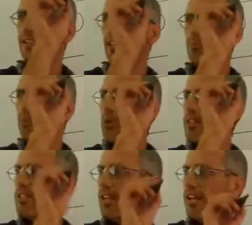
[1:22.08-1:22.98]
little
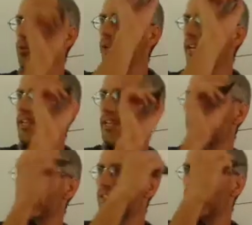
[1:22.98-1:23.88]
pointy, like wiggly, and
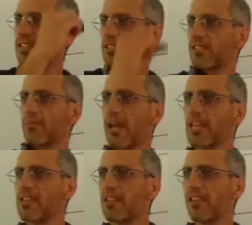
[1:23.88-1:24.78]
there's a little
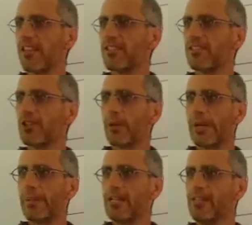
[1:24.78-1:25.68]
spiky thing there. You know
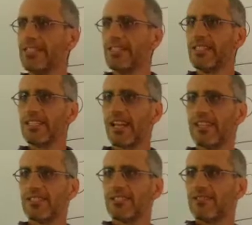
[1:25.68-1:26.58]
what I mean? Okay?
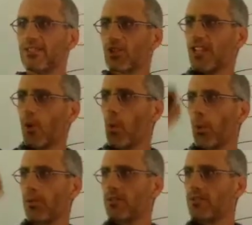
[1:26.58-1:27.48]
Not like,
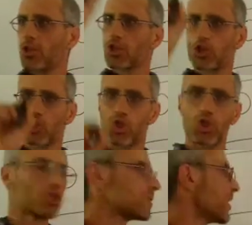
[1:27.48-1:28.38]

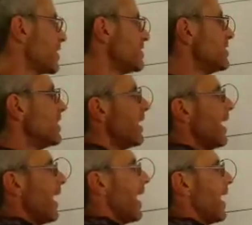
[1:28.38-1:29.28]
okay?
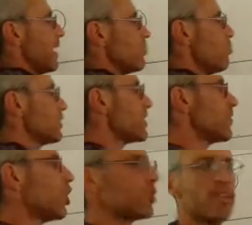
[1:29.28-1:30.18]
And what are
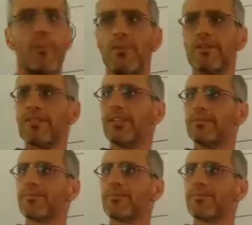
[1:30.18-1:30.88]
the odd numbers then?